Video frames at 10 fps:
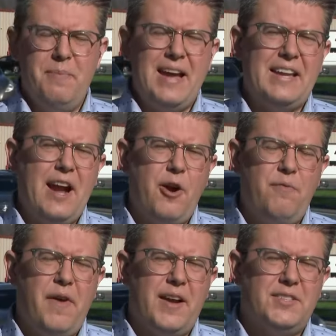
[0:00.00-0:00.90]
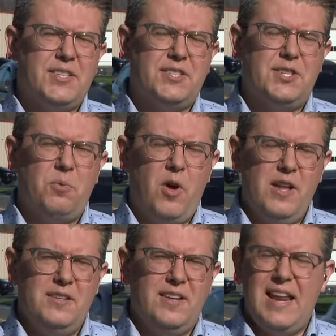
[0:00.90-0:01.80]
Matt Caron, Fox
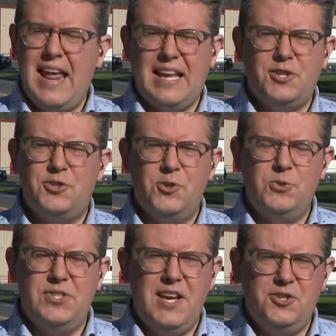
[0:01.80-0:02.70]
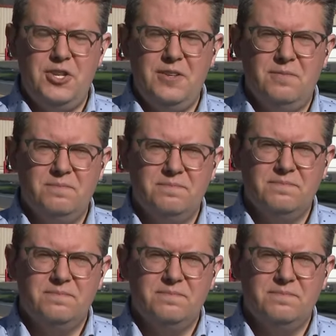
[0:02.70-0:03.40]
sixty-one, Connecticut's news station.